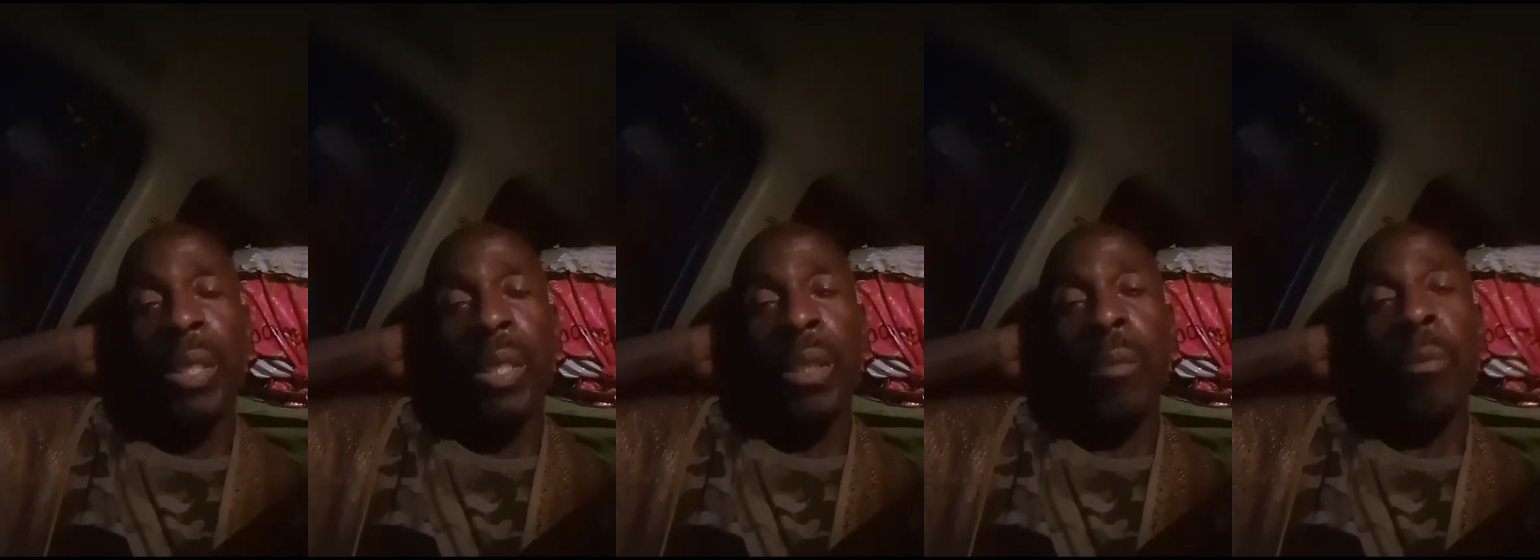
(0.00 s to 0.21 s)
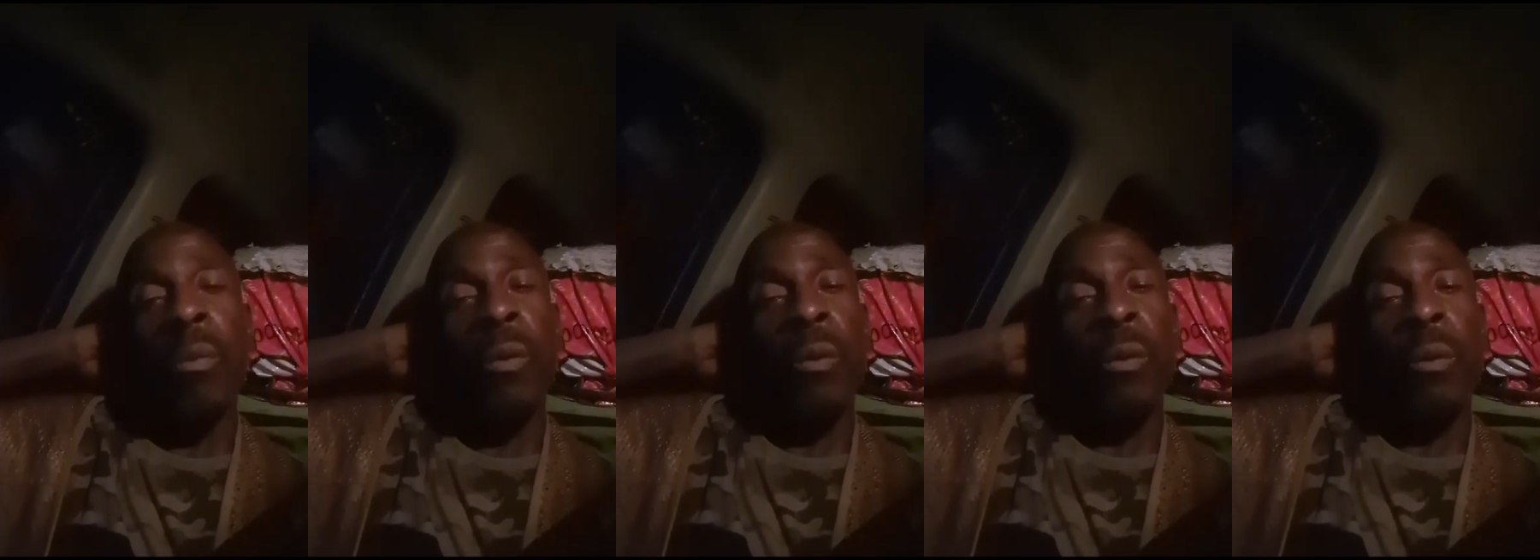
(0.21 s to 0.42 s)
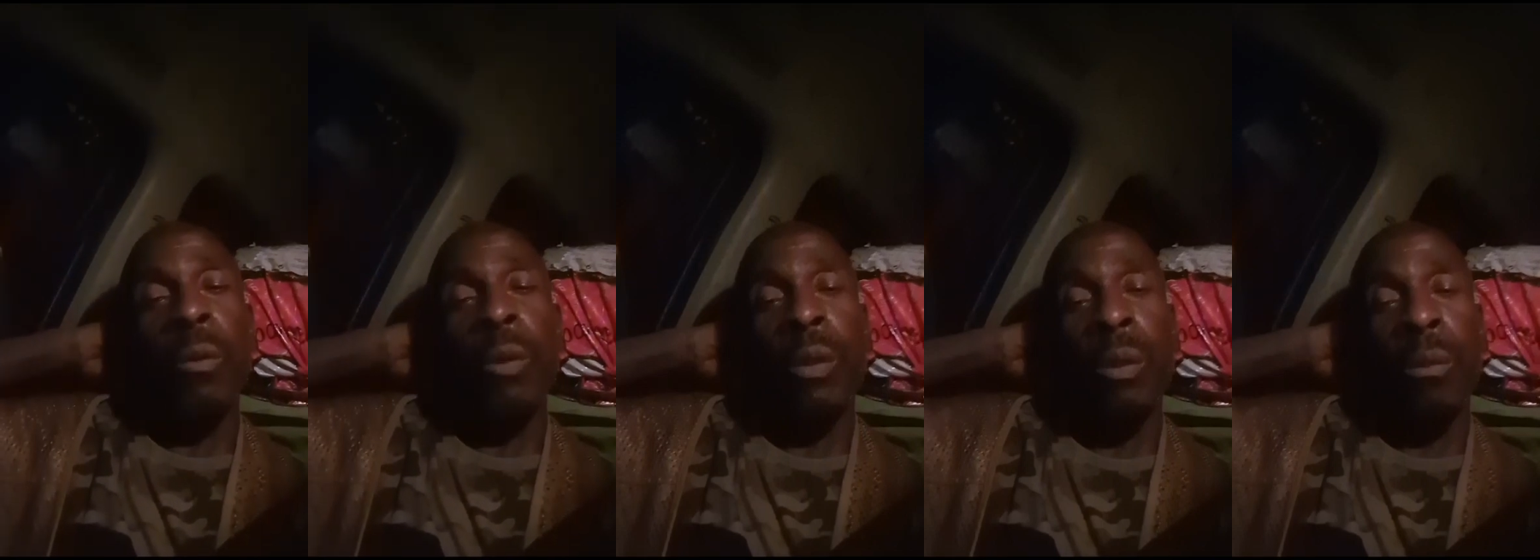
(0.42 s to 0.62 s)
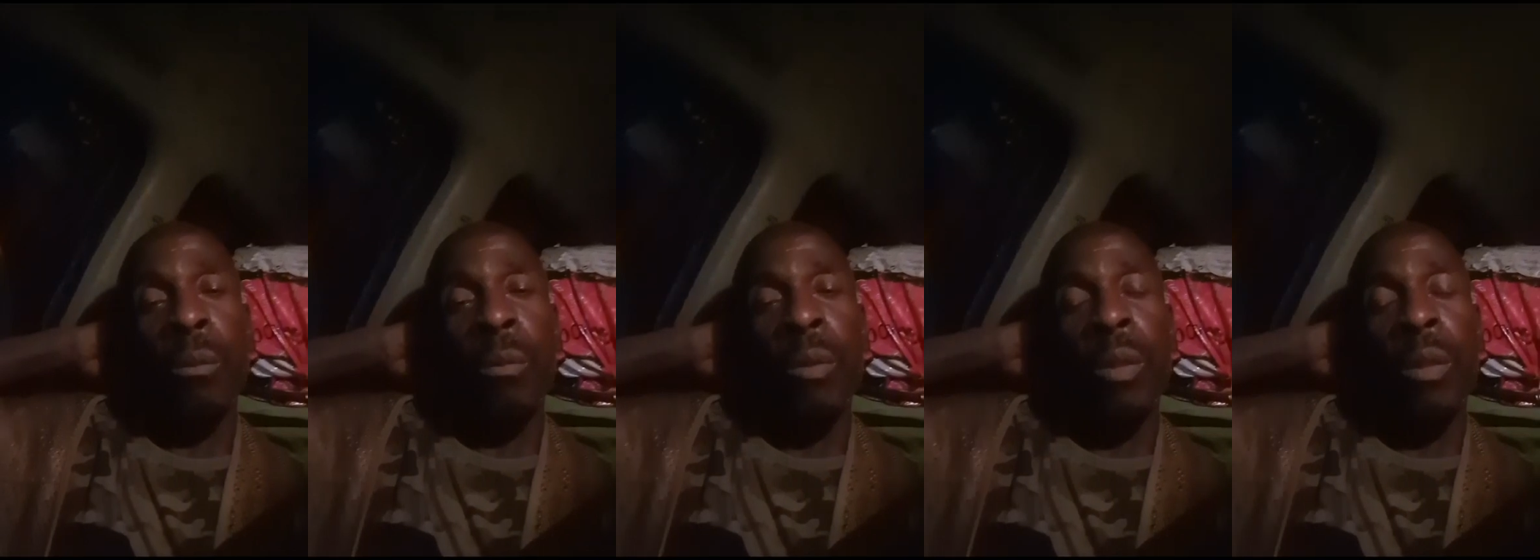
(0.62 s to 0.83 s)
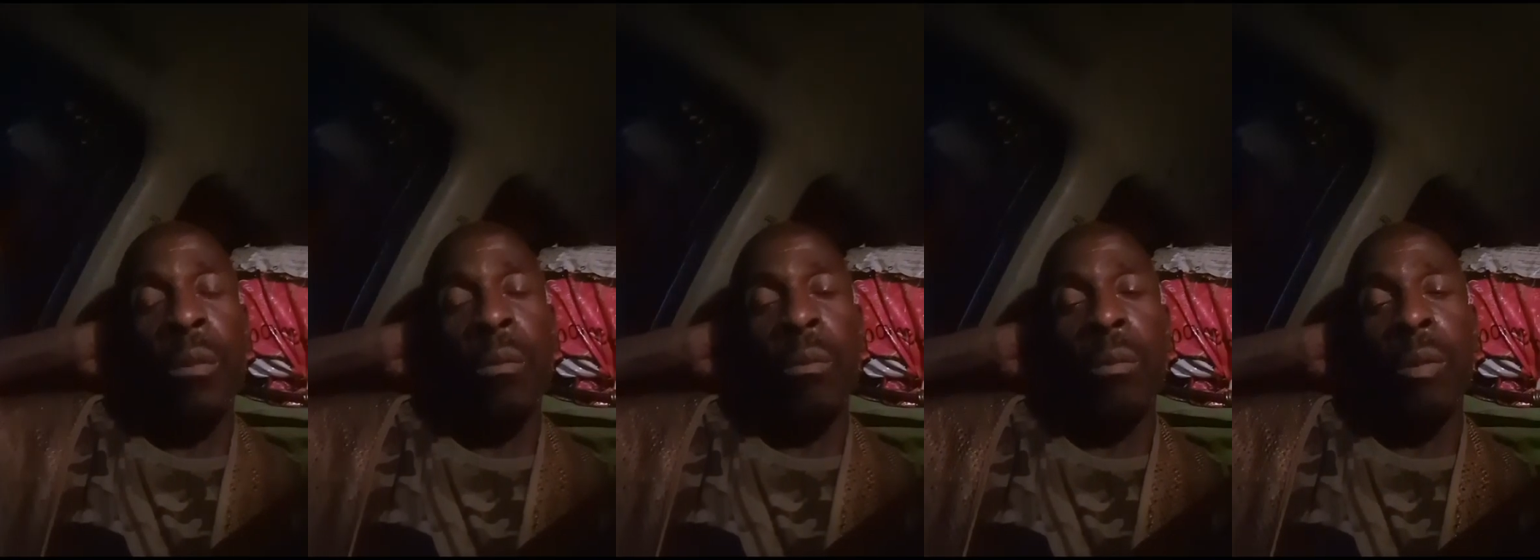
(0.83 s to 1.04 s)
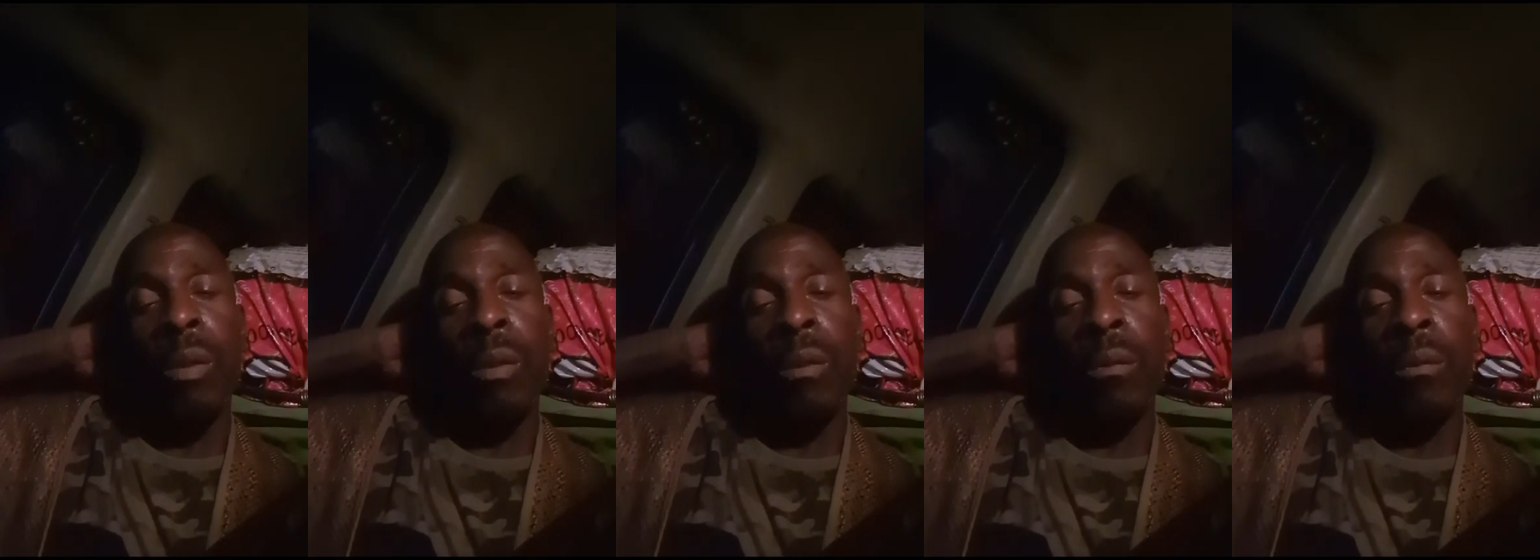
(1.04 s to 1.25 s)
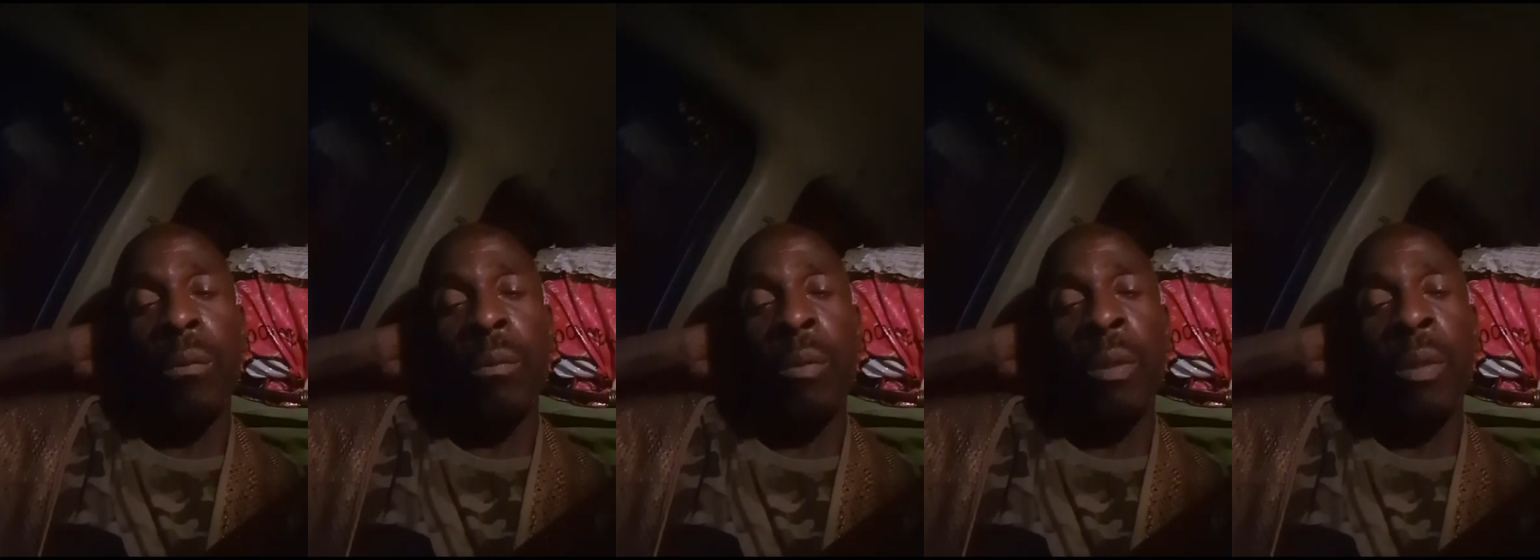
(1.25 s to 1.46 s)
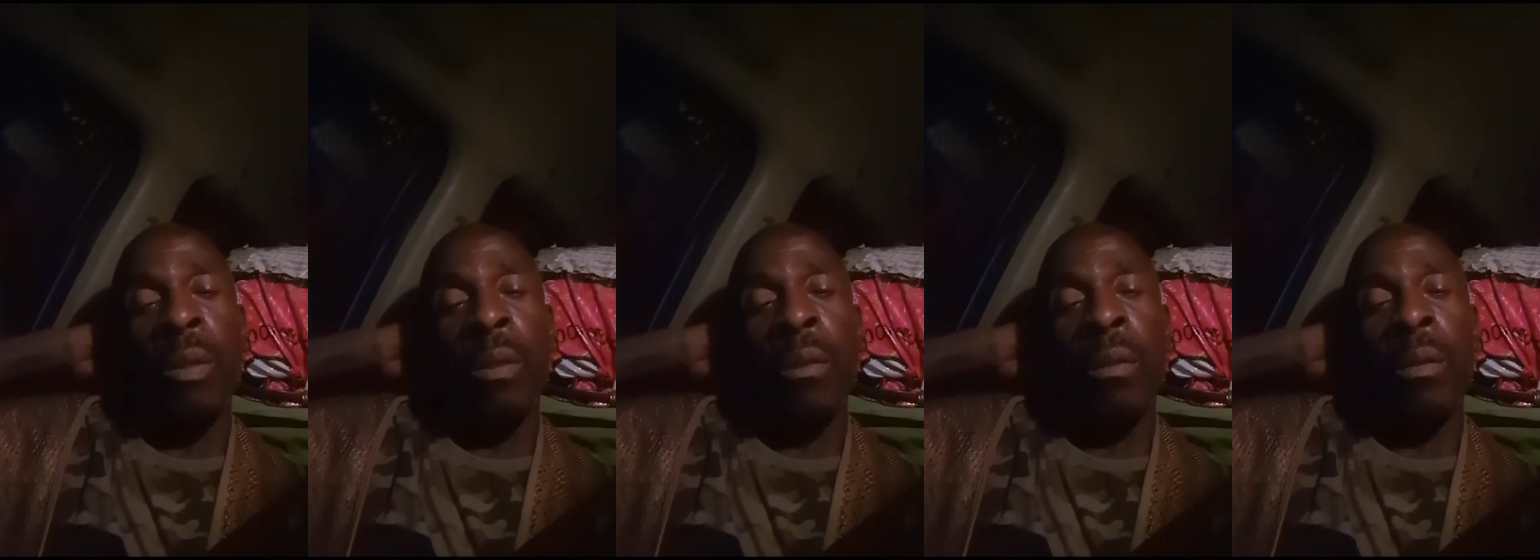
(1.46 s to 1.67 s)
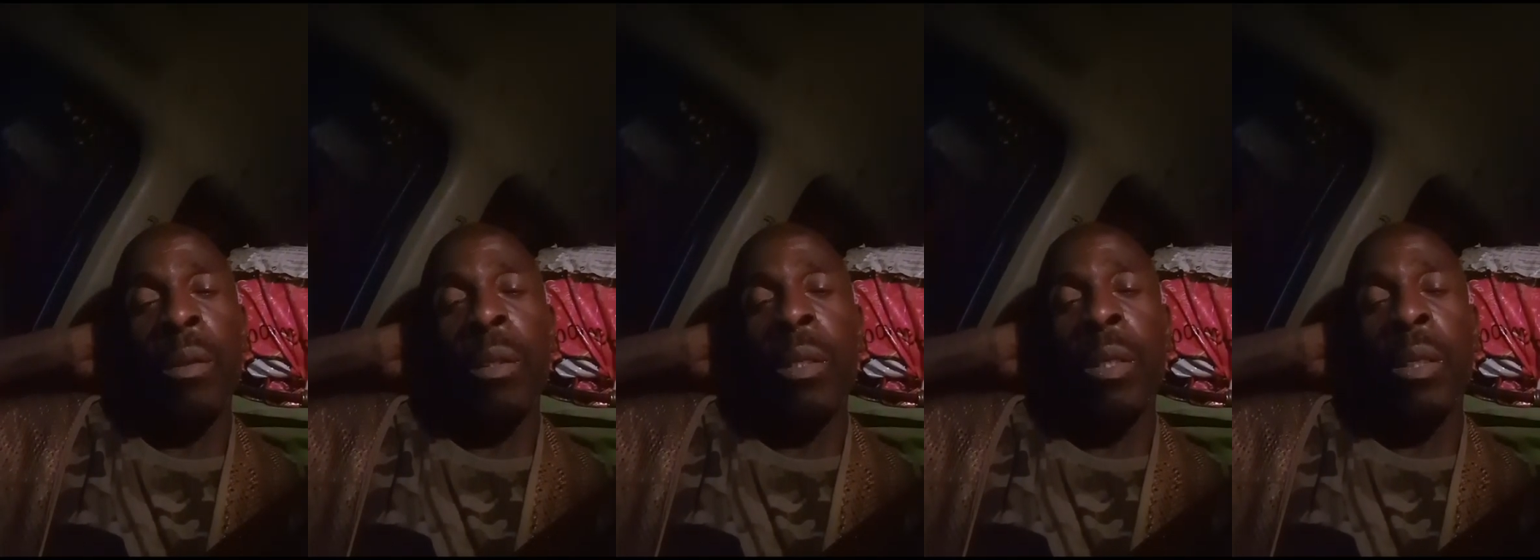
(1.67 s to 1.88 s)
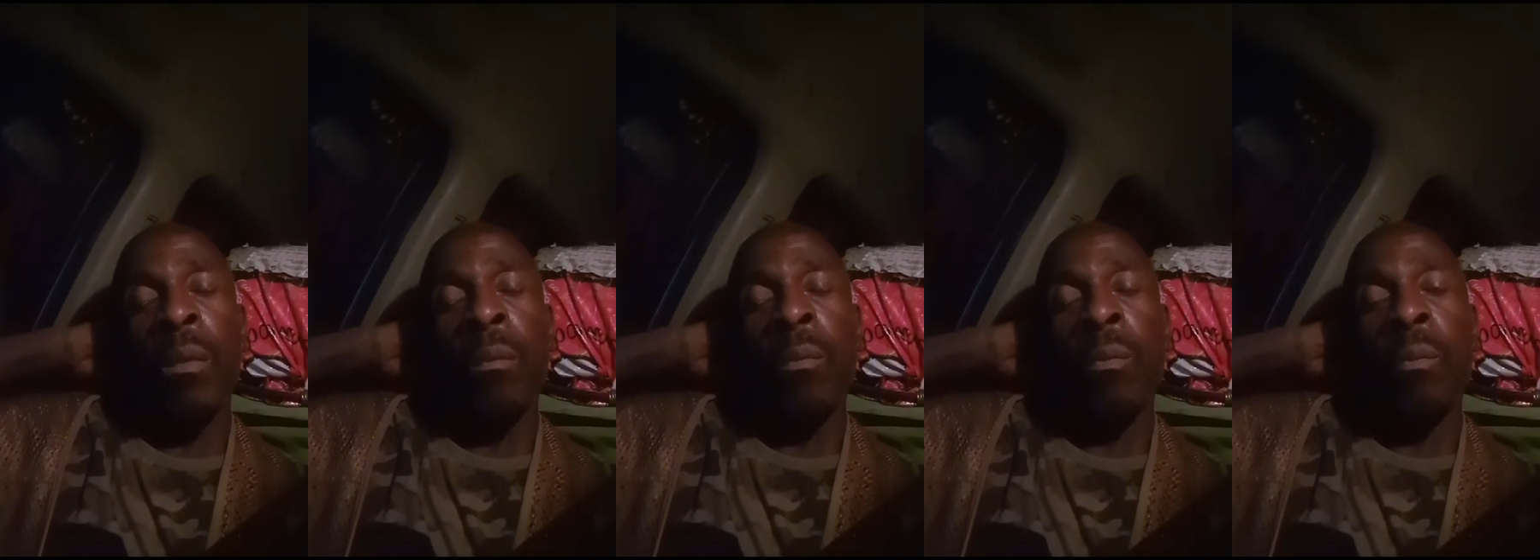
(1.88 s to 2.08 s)
say
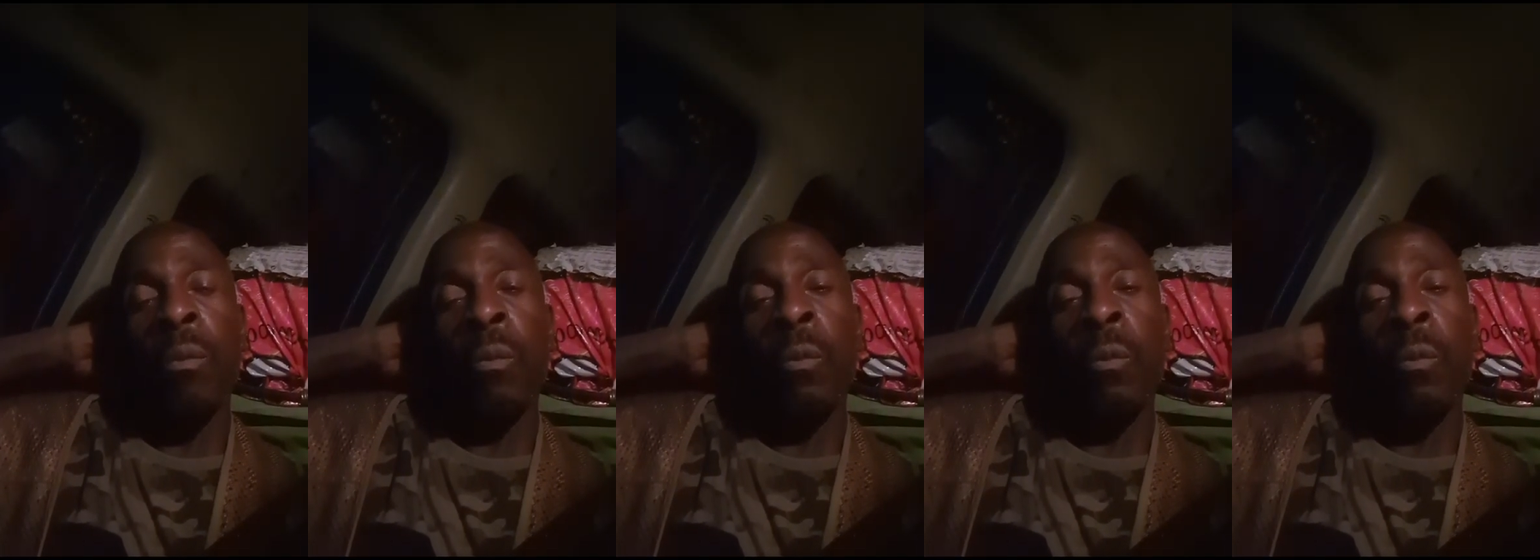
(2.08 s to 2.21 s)
me